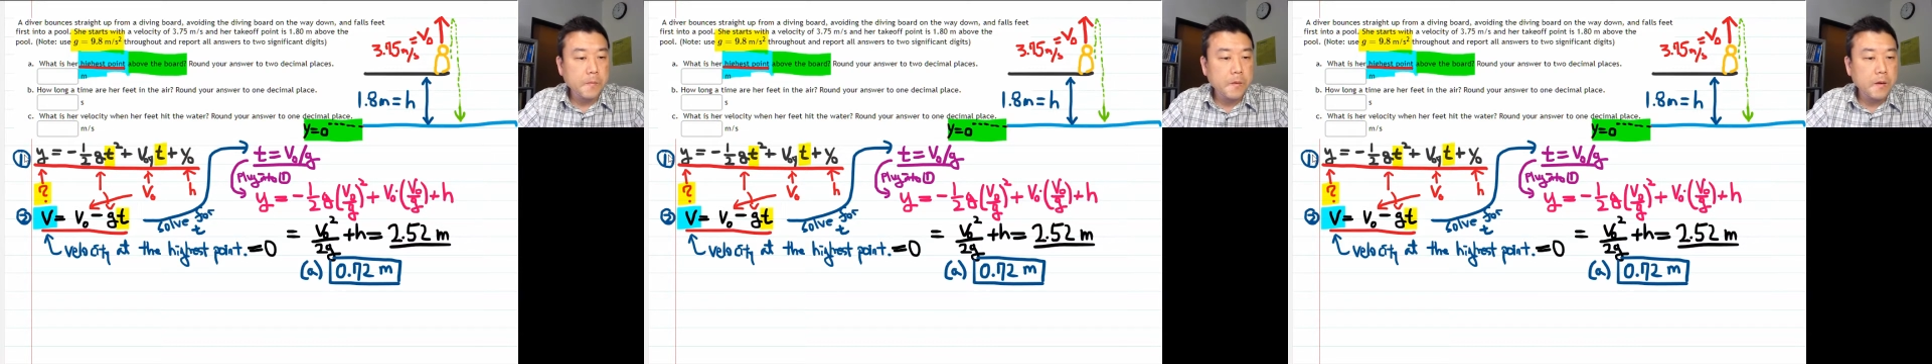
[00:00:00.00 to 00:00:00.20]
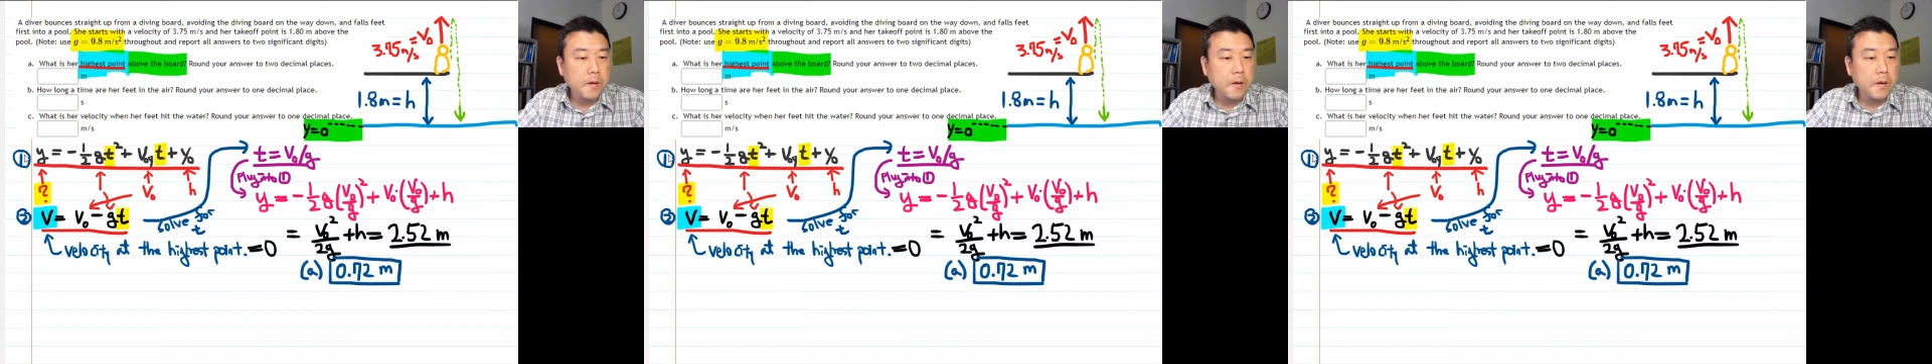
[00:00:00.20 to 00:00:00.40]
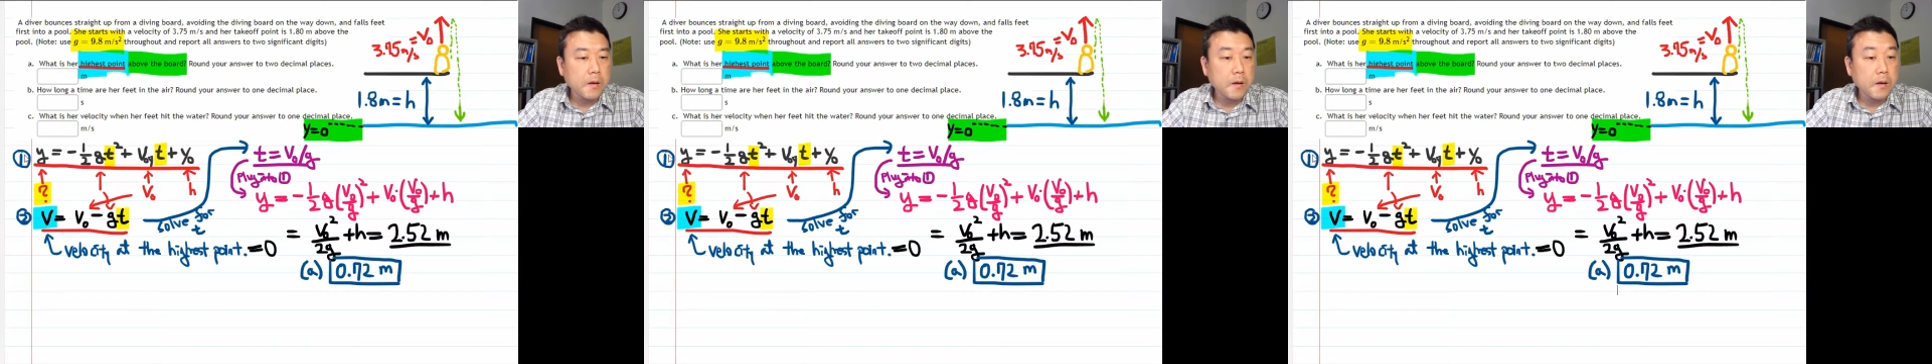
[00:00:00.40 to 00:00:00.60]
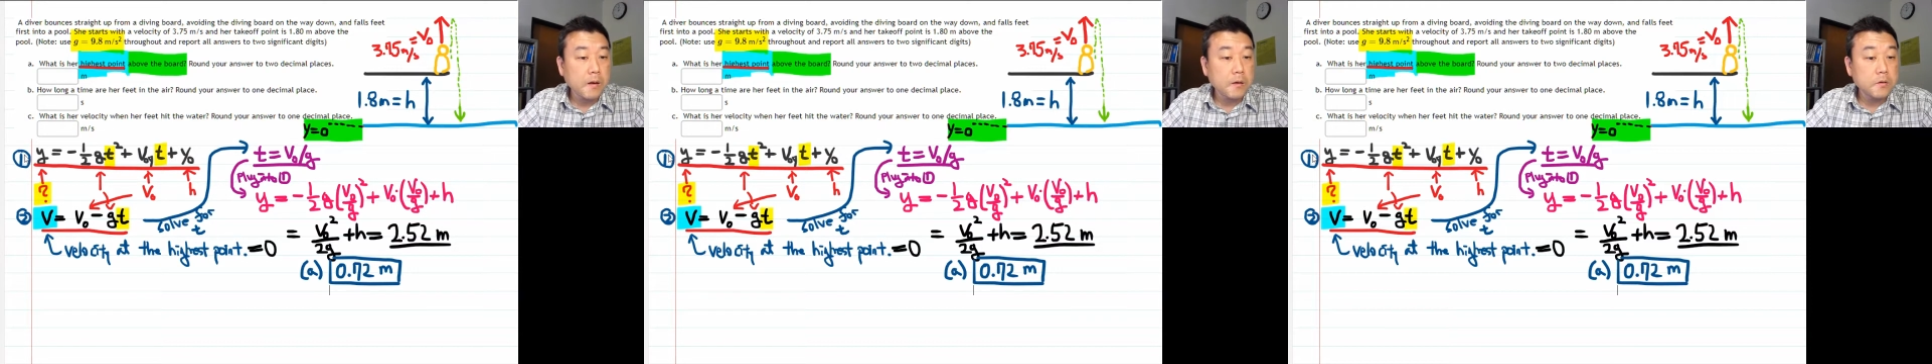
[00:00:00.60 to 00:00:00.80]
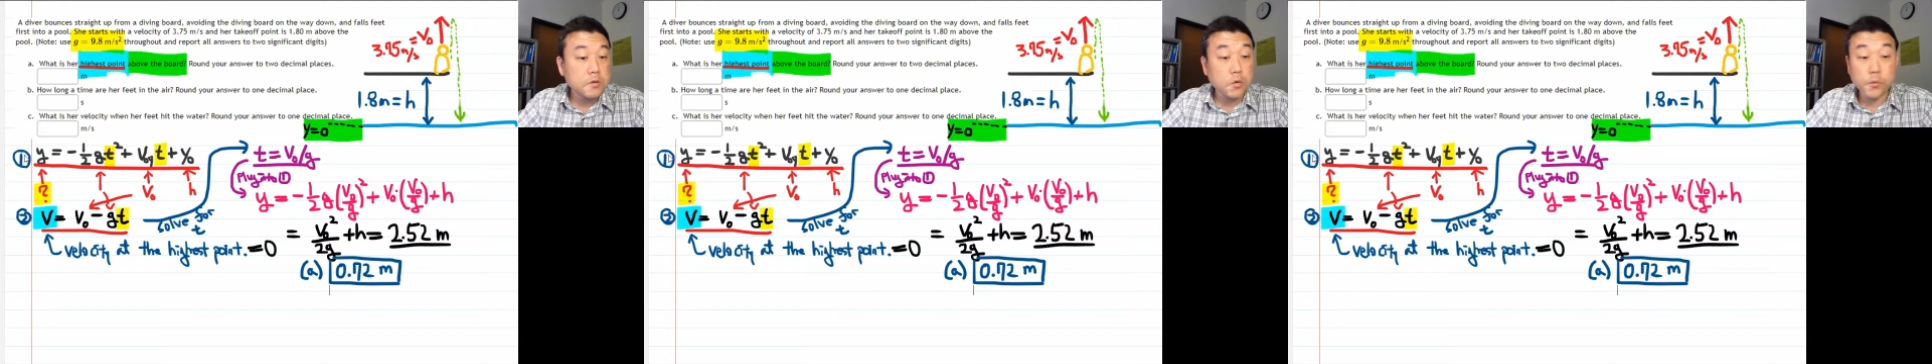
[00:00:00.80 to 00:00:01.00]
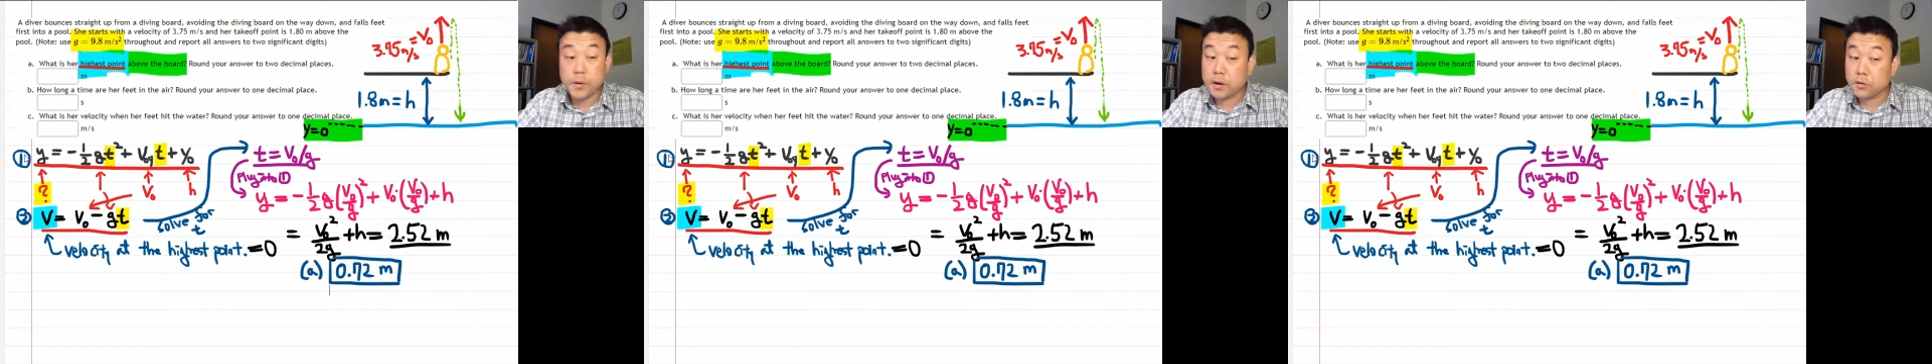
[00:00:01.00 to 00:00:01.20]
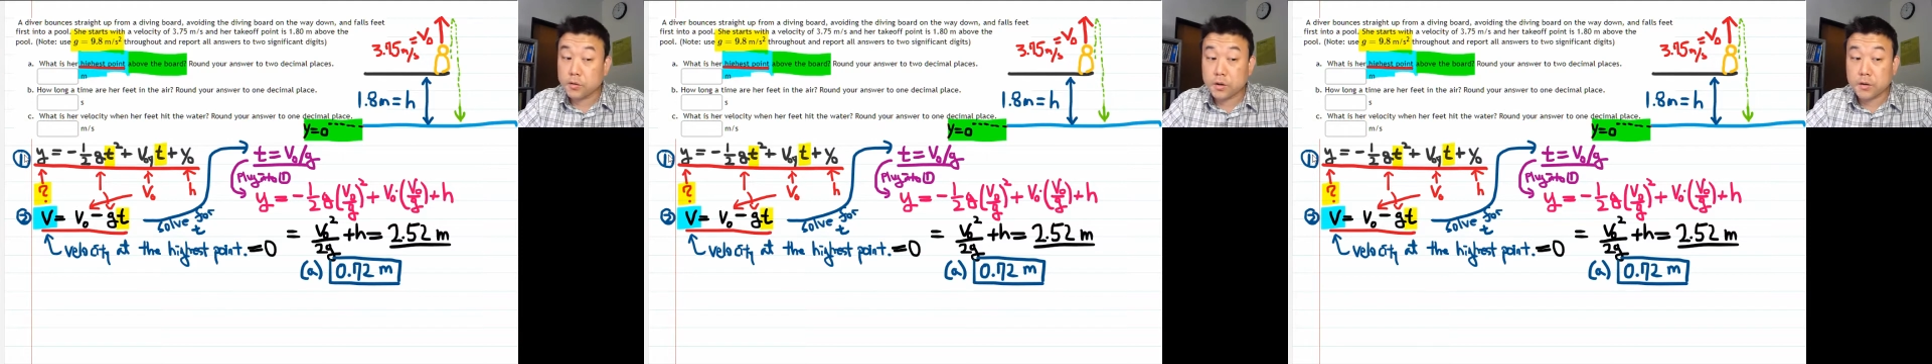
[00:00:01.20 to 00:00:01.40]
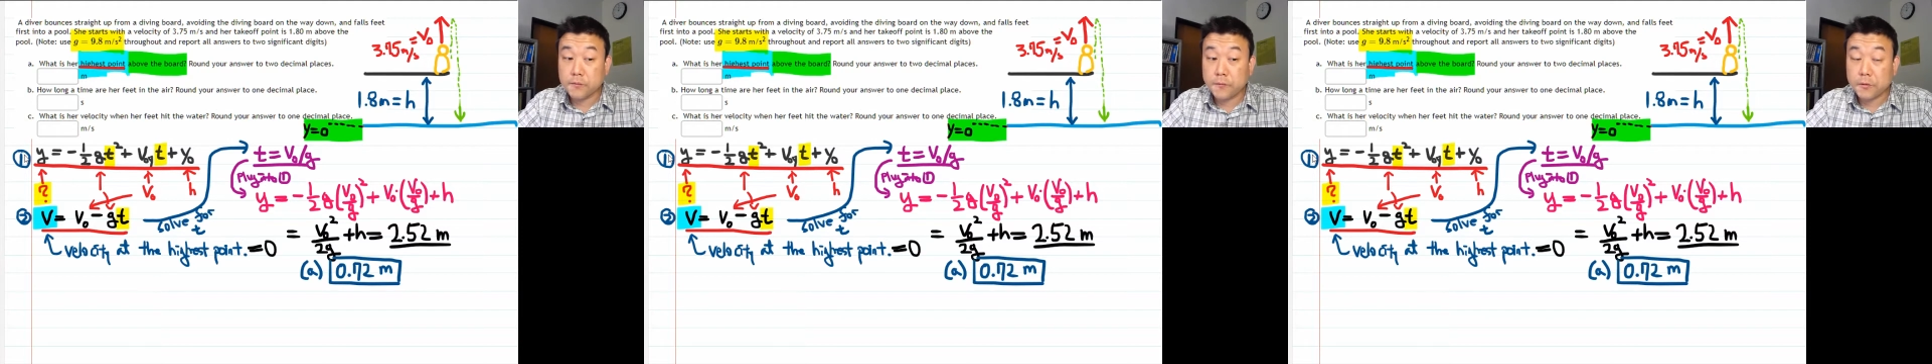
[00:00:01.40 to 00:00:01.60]
uh, so we are
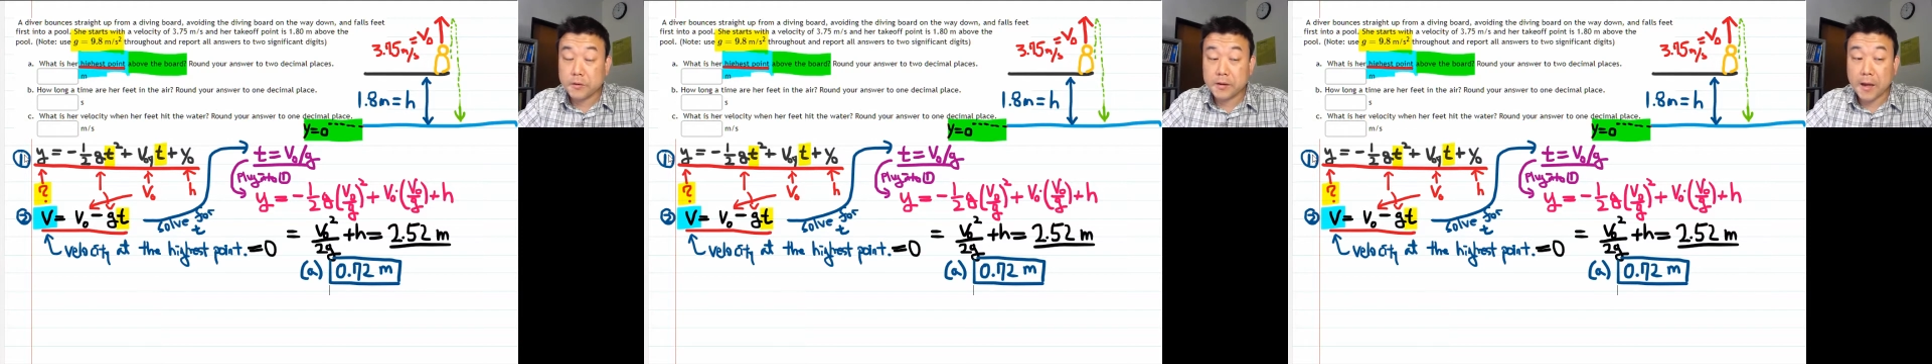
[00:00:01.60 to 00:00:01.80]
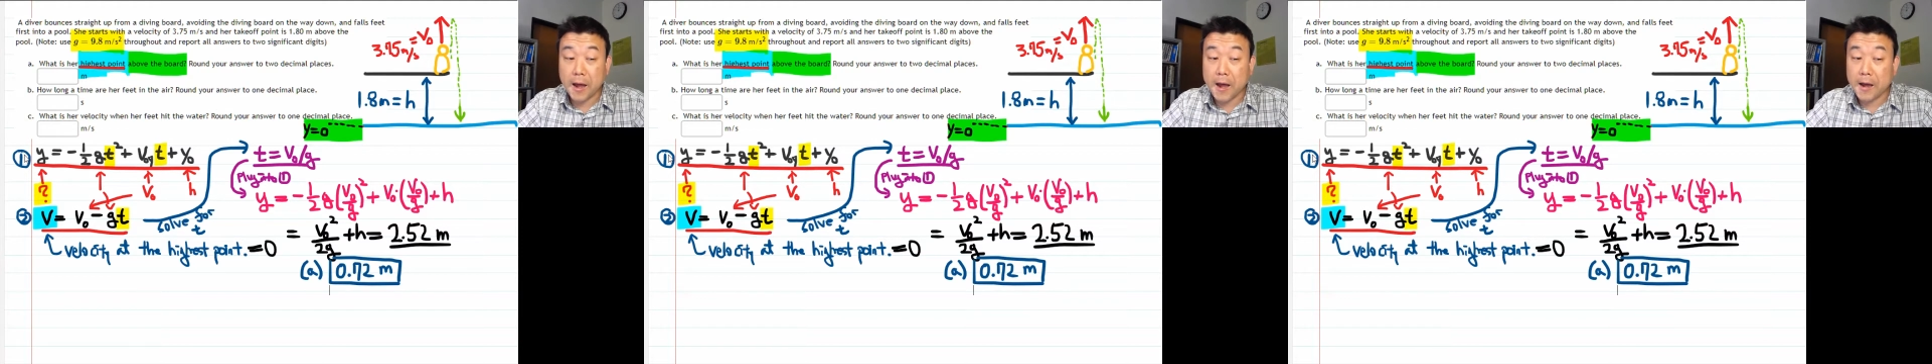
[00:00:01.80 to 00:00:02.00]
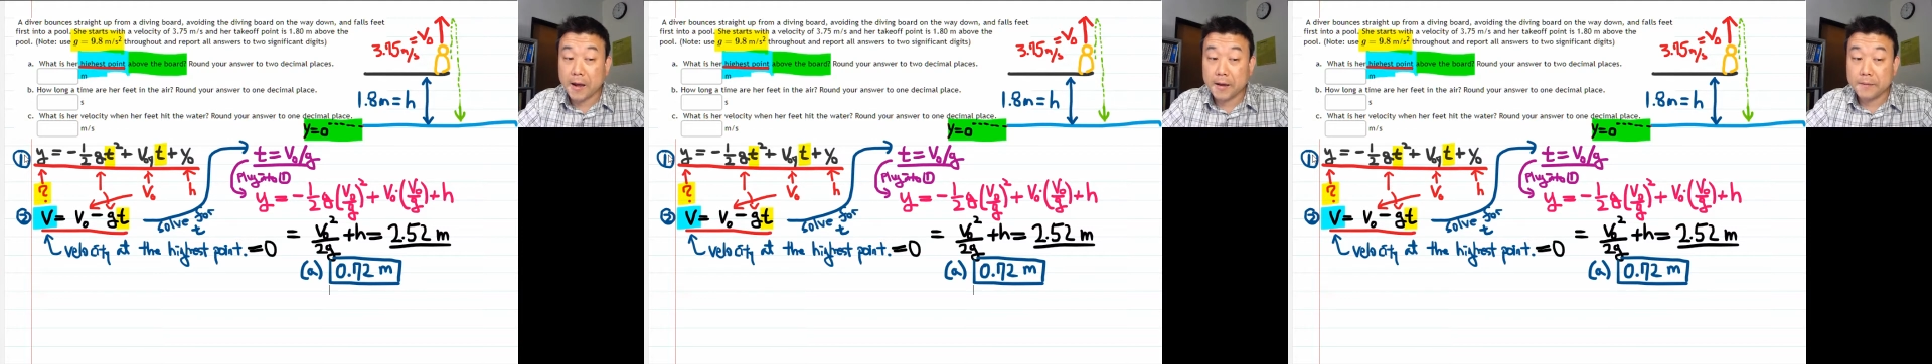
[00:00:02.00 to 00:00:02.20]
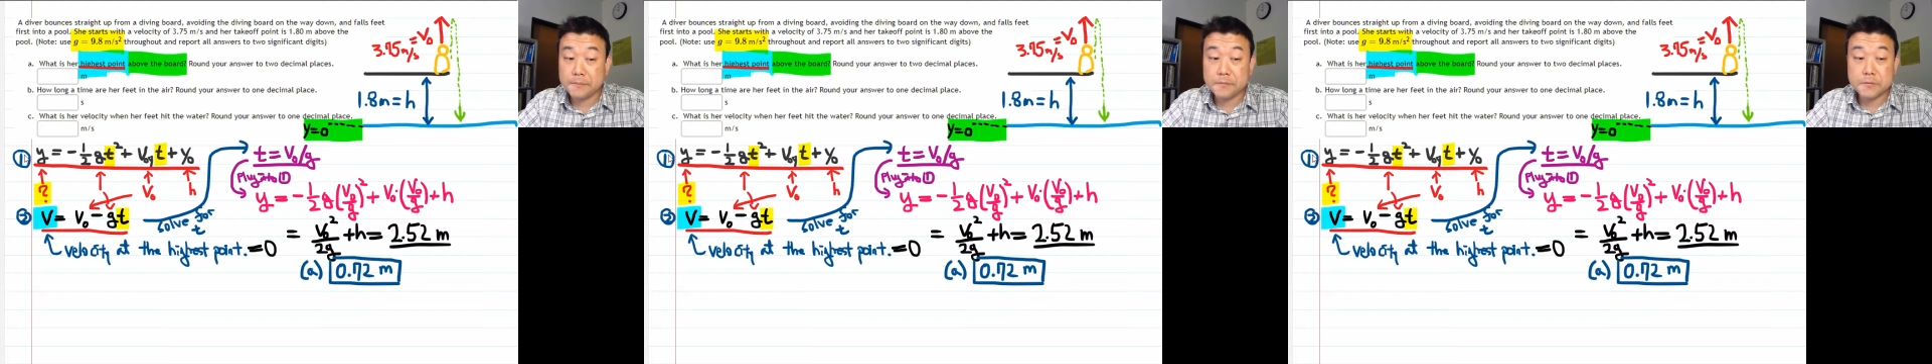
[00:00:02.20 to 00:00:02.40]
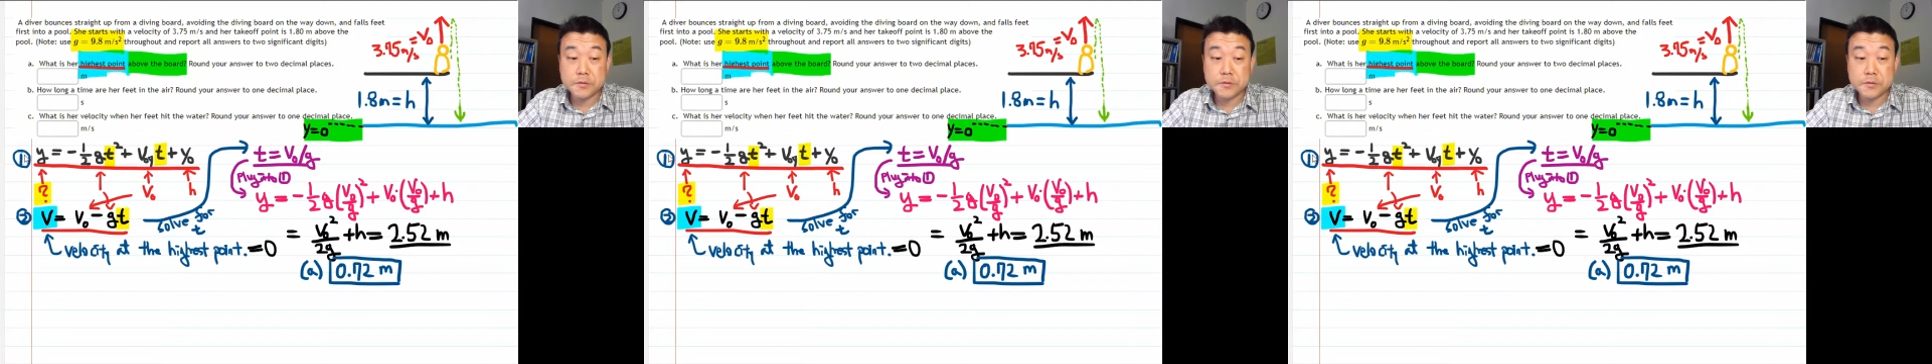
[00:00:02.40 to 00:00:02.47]
looking for time.